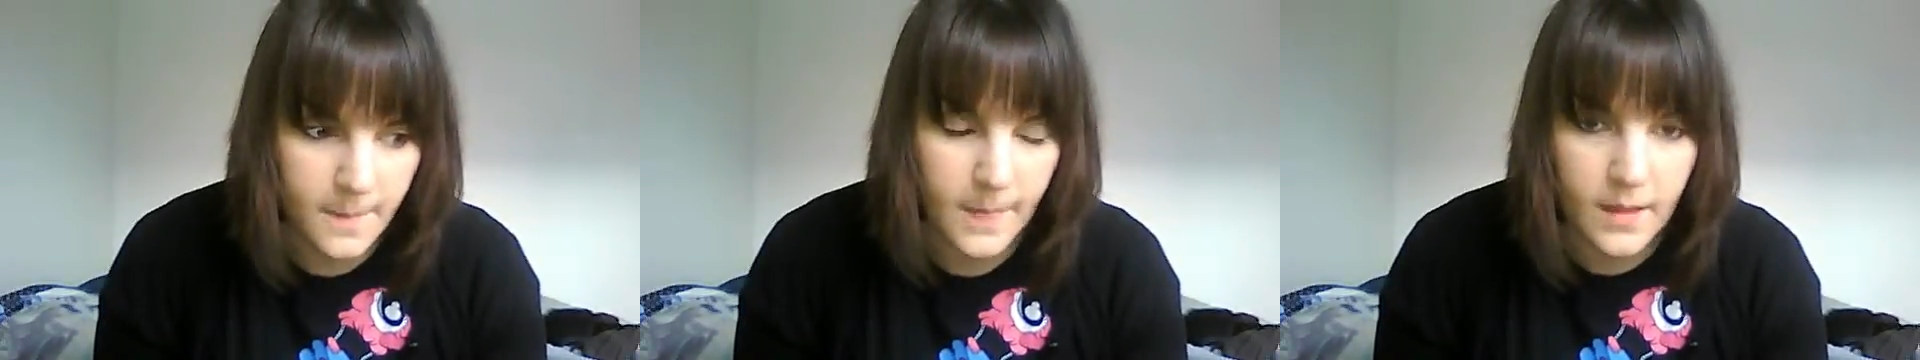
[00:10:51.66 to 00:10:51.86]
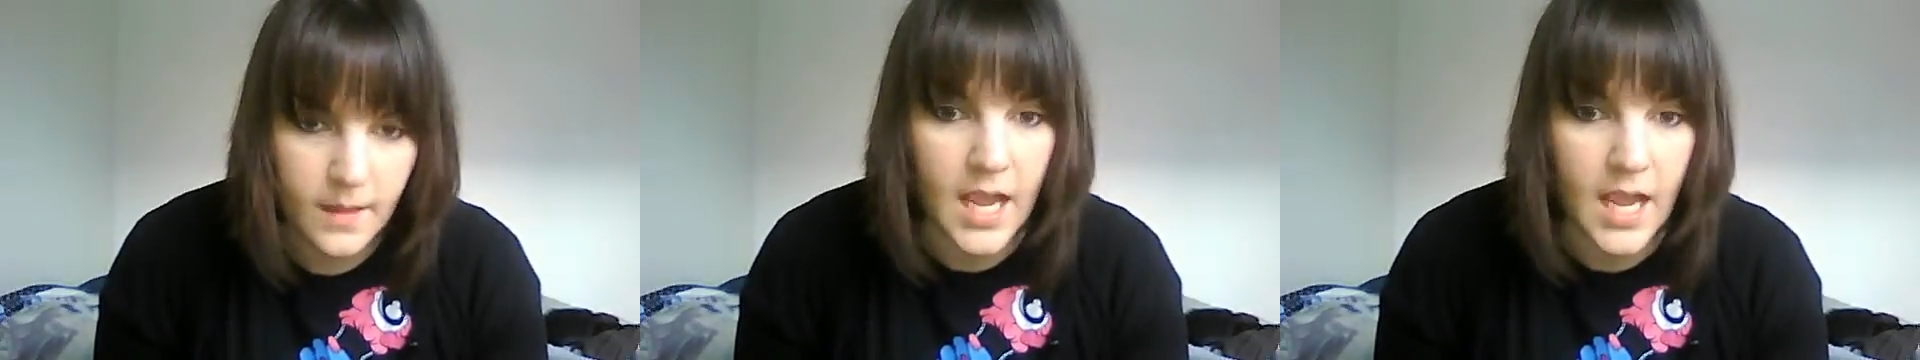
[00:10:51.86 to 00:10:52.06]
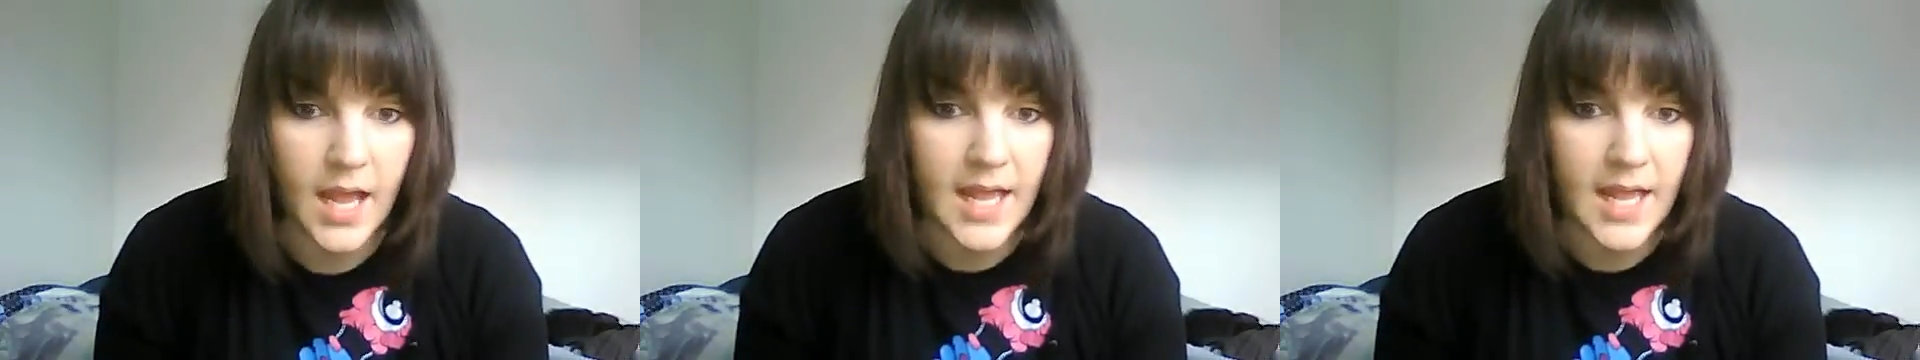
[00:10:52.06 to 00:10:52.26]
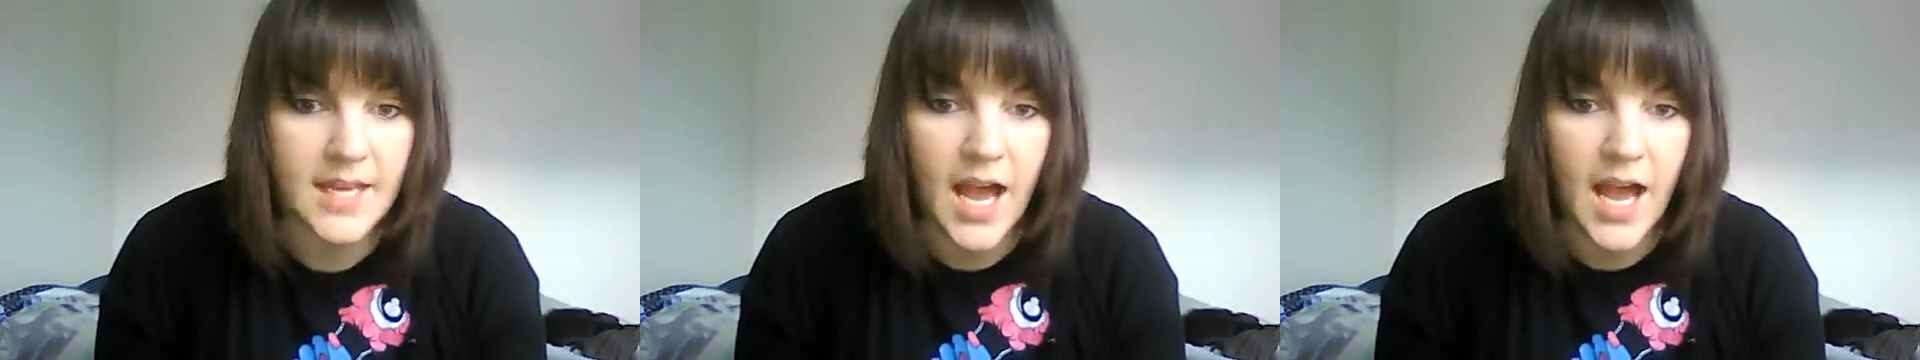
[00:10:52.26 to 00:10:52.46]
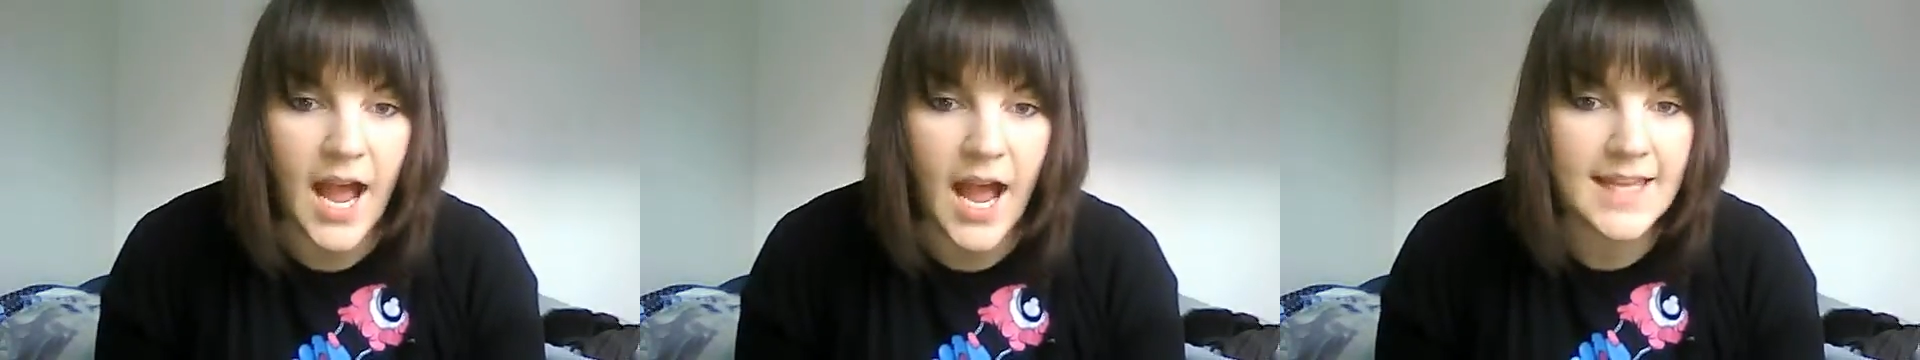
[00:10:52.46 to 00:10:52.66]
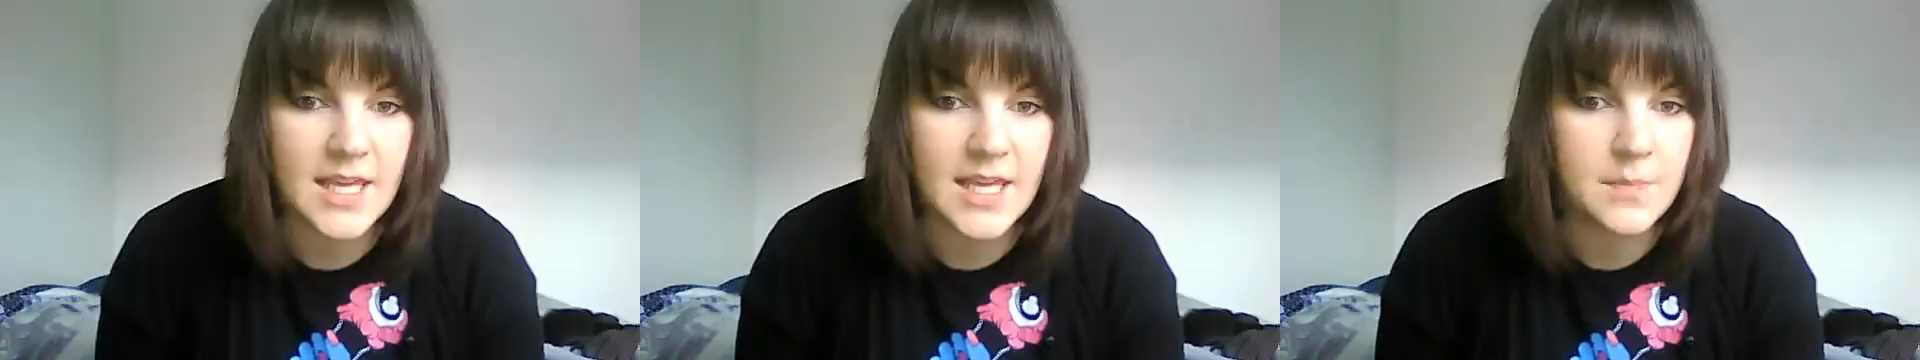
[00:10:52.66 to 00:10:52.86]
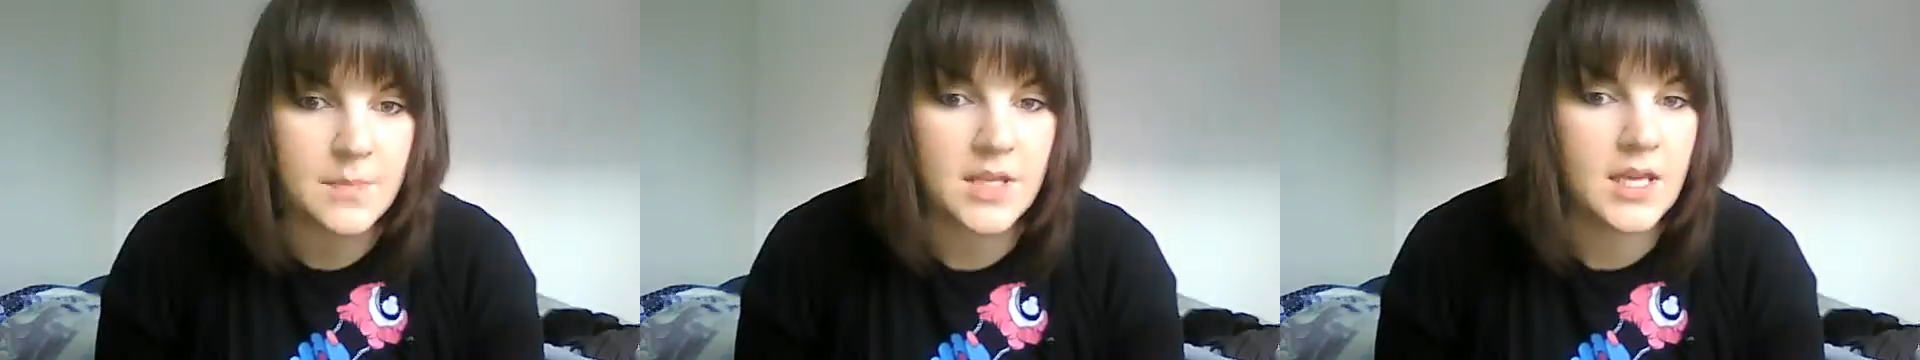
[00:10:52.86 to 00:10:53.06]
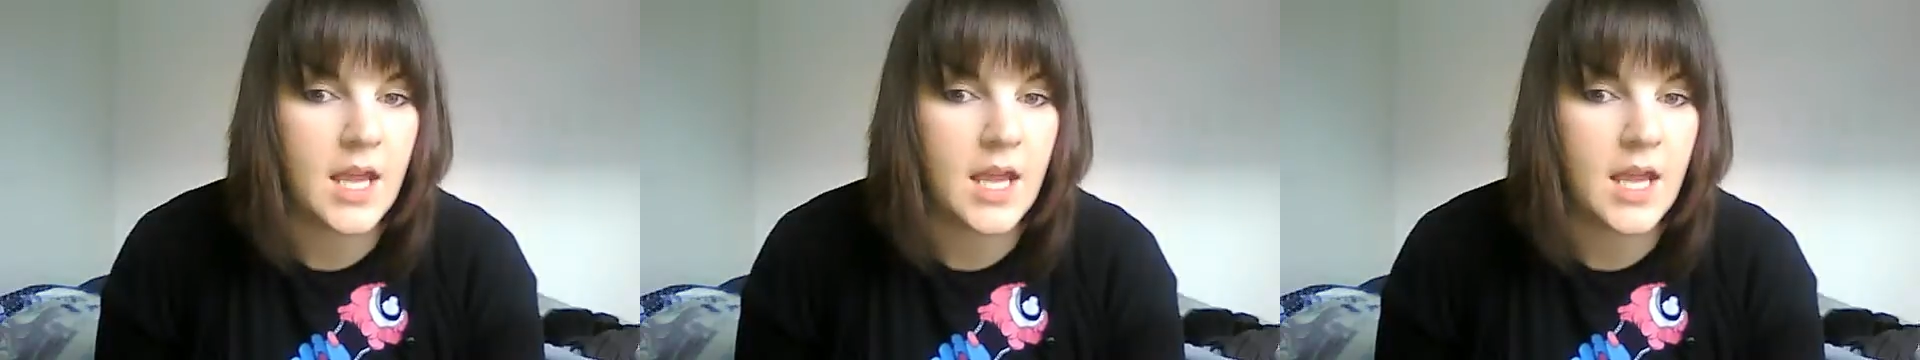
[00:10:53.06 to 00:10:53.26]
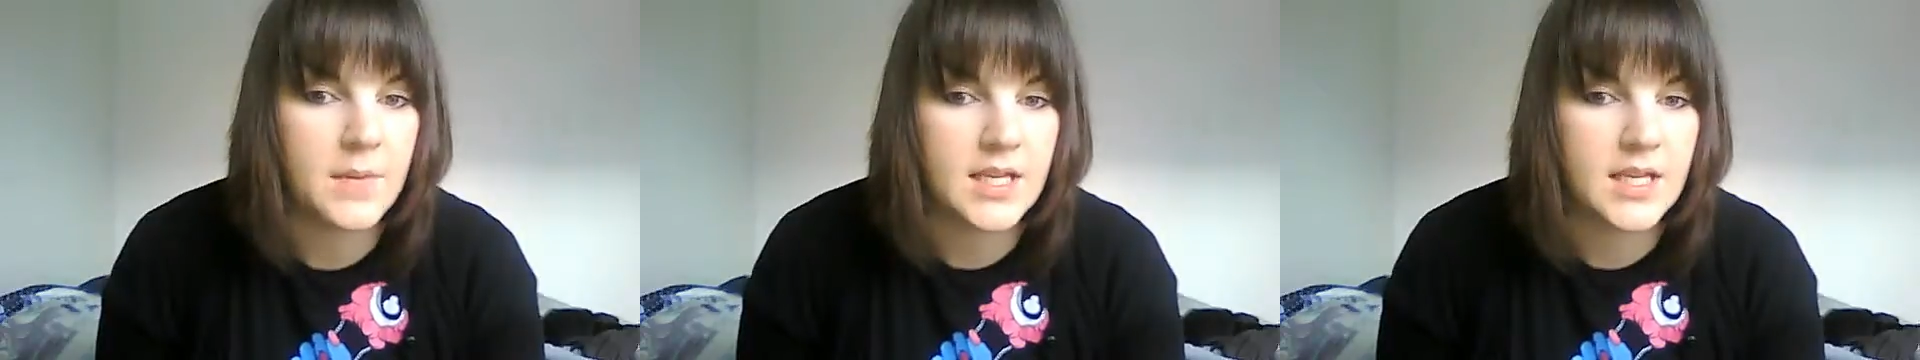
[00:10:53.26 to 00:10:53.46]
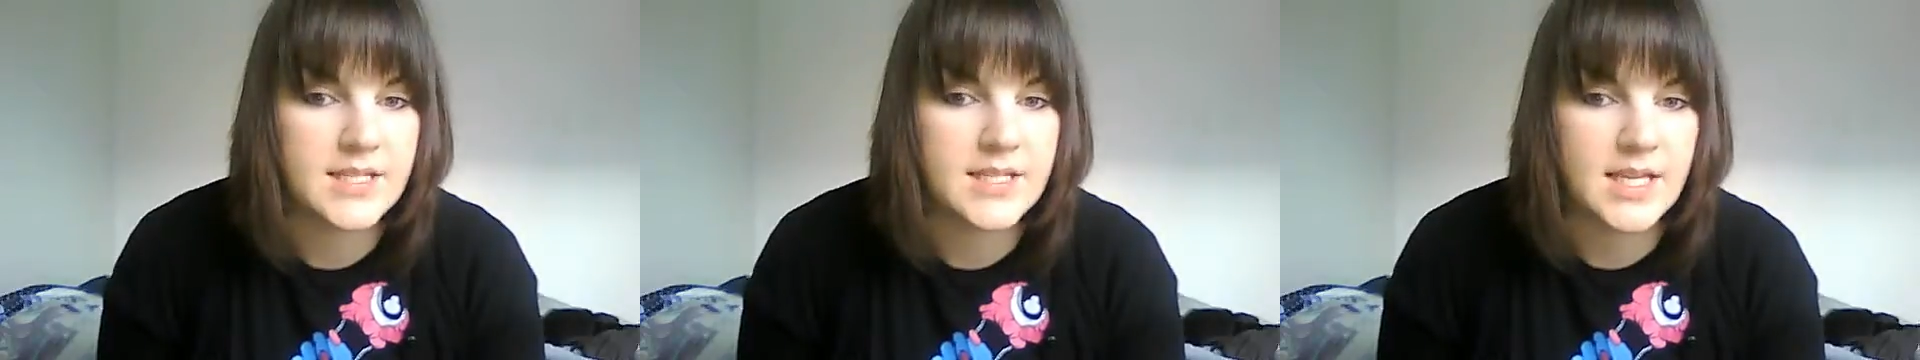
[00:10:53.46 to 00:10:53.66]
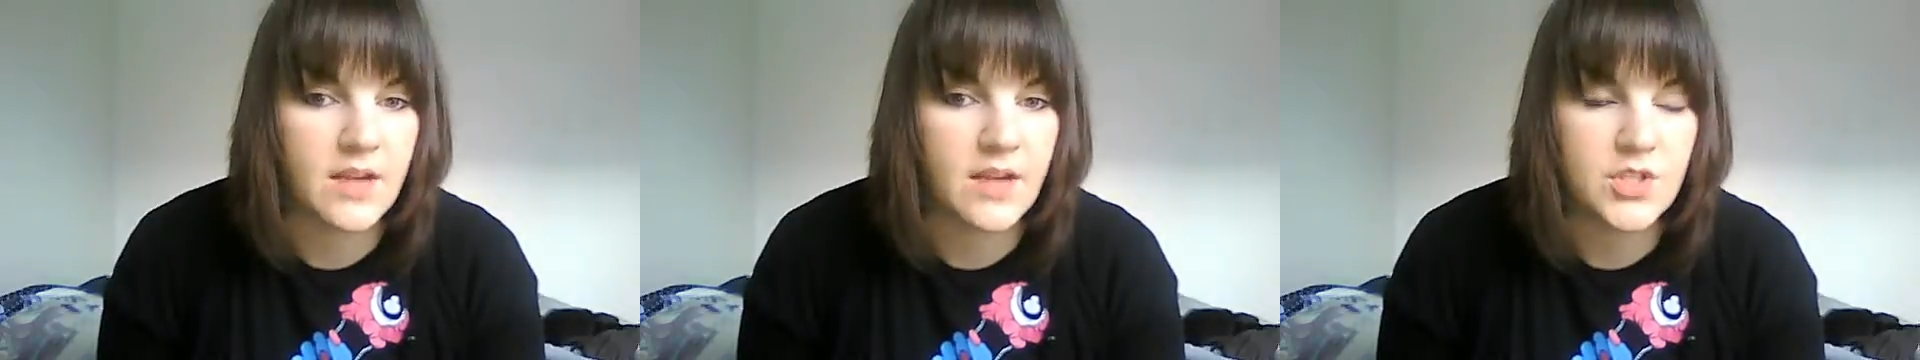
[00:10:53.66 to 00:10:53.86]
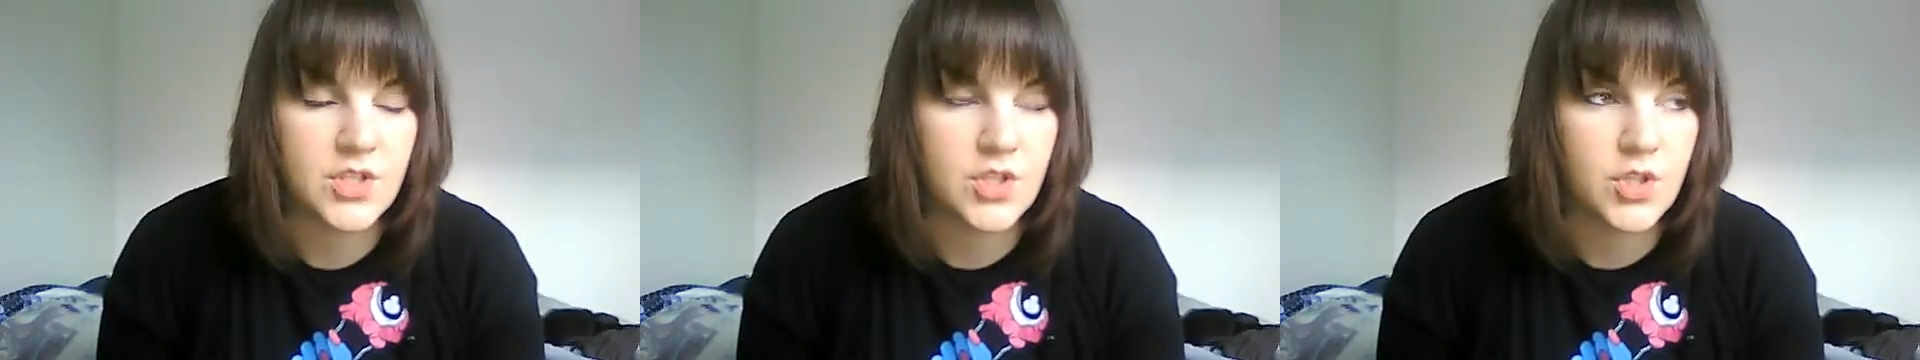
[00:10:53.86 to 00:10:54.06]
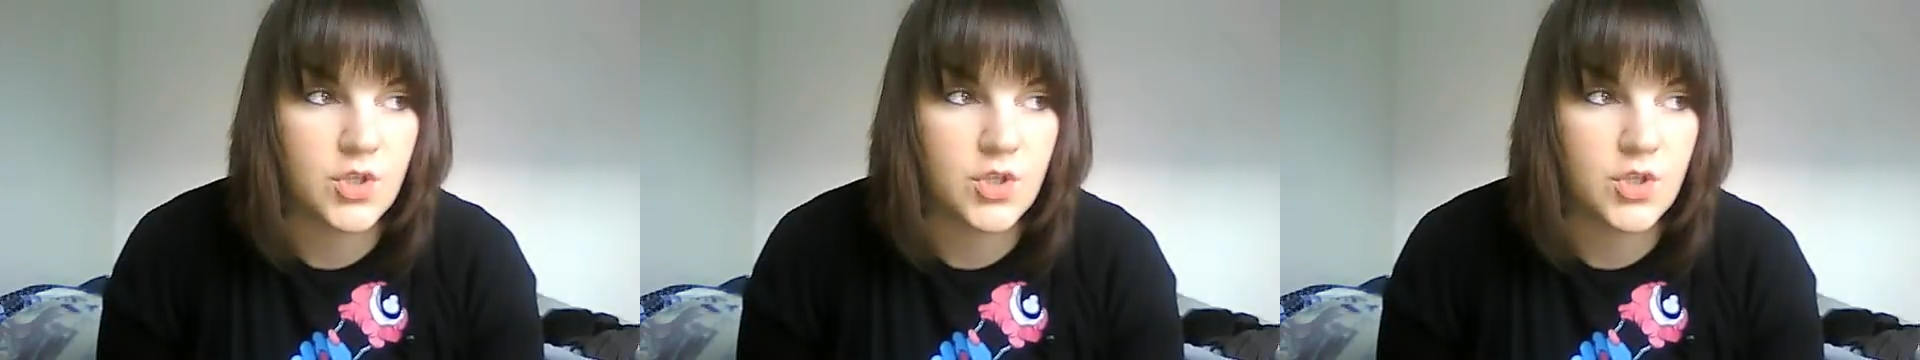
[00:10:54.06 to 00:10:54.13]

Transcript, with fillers: yeah, and I keep thinking I'm going to get sick of it too,